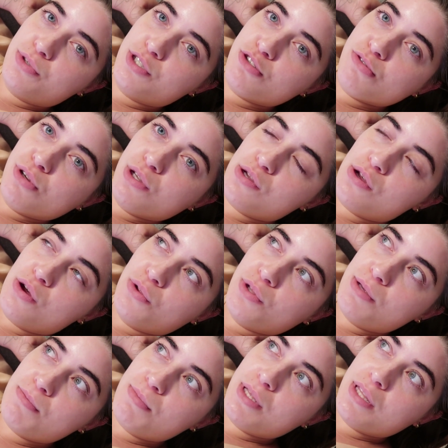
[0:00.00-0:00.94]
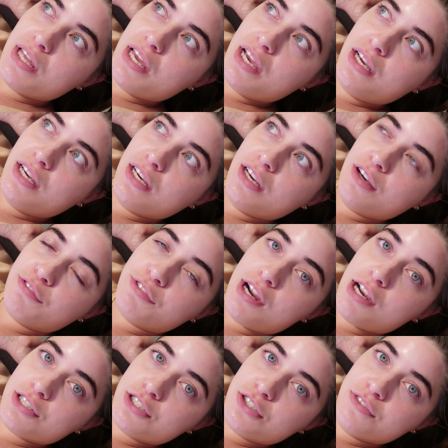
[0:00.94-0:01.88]
which will only be like a
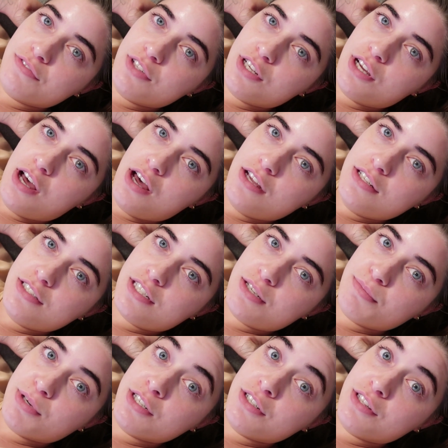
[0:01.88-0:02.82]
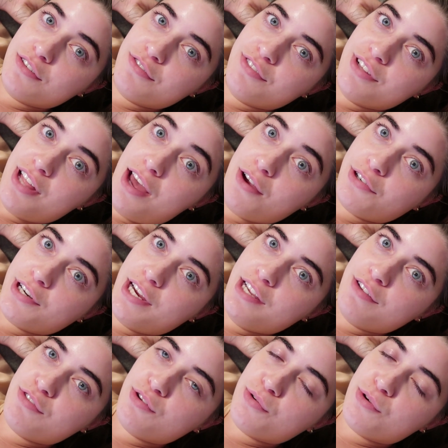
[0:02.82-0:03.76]
fraction of the cost compared to the flat
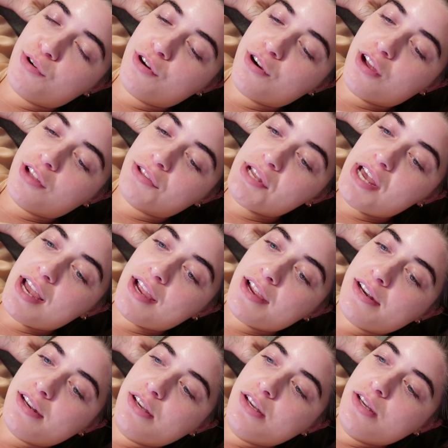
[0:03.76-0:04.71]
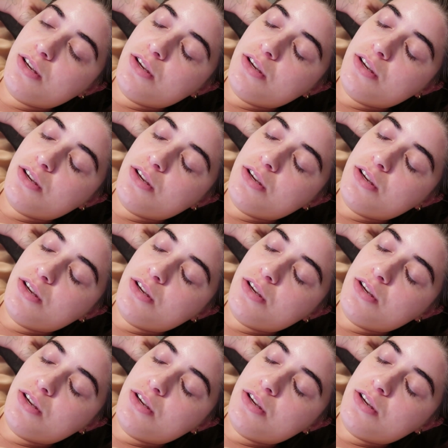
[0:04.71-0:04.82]
rate if you order online.